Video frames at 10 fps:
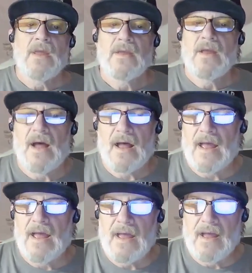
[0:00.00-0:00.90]
uh,
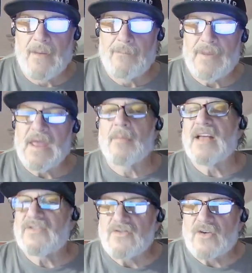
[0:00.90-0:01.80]
uh, uh, being a
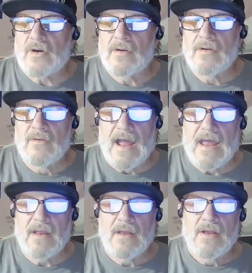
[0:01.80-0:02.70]
messenger,
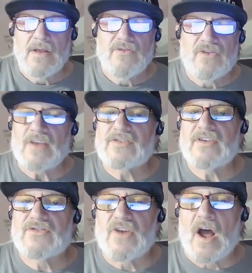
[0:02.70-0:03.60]
right? Just
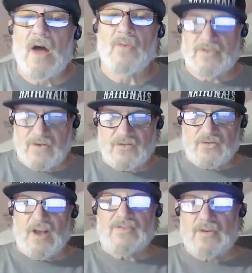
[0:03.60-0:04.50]
as John was
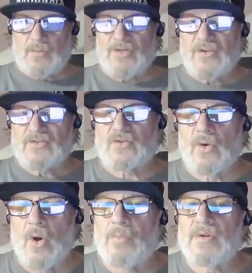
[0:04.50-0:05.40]
entrusted with the
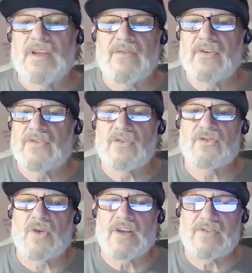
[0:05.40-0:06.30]
scroll, believers are
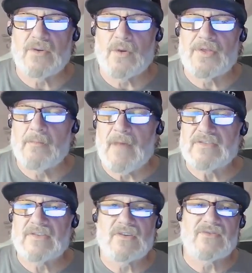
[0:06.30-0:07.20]
trusted with the
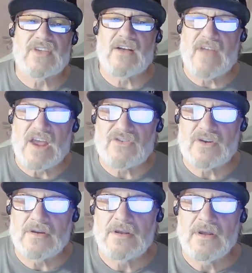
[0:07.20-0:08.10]
message of
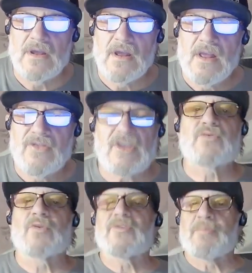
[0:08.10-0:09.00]
salvation.
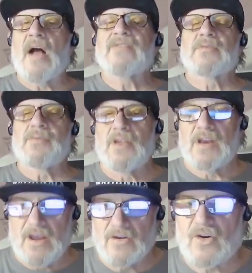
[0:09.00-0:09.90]
This
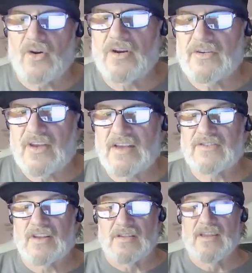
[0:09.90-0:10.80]
responsibility encourages us
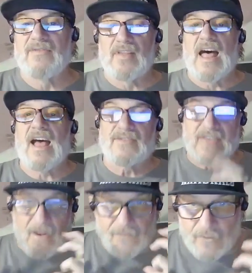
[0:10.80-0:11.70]
to live lives
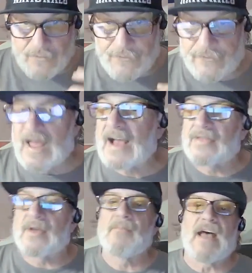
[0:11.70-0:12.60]
that
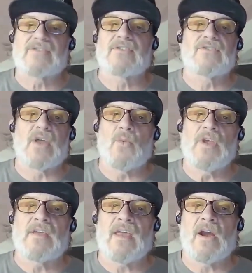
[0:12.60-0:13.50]
reflect the message that
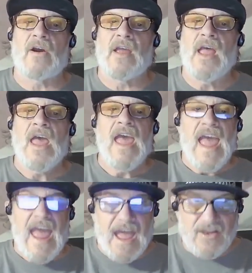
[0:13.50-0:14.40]
we carry
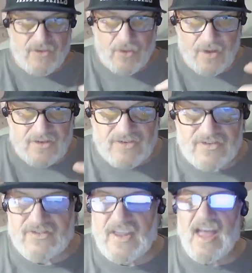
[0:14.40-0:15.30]
and to
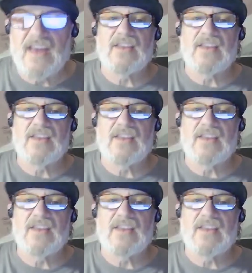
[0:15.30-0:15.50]
extend